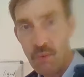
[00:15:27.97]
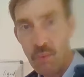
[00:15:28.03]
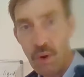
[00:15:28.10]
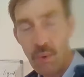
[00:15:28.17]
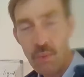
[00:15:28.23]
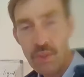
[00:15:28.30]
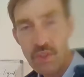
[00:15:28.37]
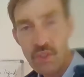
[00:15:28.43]

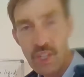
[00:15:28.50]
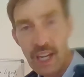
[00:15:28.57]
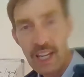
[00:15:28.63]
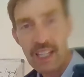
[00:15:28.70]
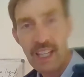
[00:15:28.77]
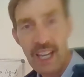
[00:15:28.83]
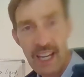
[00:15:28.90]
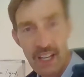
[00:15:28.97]
What would
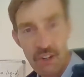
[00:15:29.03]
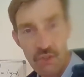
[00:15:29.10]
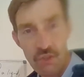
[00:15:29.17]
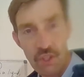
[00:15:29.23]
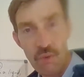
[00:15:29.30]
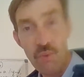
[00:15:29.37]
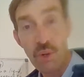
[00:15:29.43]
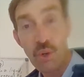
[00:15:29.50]
take
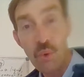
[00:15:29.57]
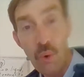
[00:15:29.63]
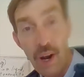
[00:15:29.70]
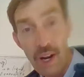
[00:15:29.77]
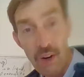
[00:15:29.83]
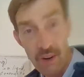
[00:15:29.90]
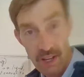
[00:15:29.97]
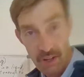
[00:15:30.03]
energy,
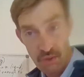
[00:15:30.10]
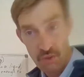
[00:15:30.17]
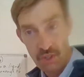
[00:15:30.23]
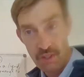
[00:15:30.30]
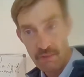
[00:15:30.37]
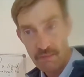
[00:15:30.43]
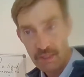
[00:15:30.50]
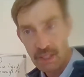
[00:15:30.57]
require
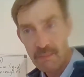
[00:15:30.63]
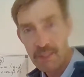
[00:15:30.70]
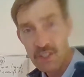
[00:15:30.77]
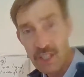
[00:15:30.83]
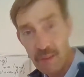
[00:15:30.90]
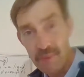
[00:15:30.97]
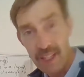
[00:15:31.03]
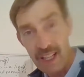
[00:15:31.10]
energy? Give me
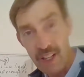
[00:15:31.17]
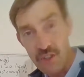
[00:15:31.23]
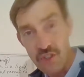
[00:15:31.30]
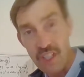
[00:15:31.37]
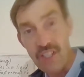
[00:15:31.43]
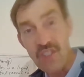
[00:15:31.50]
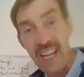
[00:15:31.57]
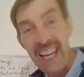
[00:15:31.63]
something else
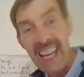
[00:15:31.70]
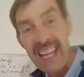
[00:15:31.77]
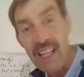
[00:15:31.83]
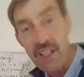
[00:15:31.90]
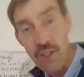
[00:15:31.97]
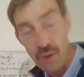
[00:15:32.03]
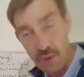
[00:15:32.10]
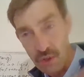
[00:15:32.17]
that's
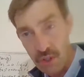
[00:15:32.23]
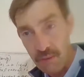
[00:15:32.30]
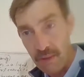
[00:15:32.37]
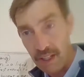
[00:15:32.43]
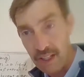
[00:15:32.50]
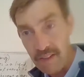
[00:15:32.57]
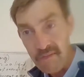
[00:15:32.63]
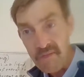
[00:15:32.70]

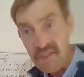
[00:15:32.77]
endothermic.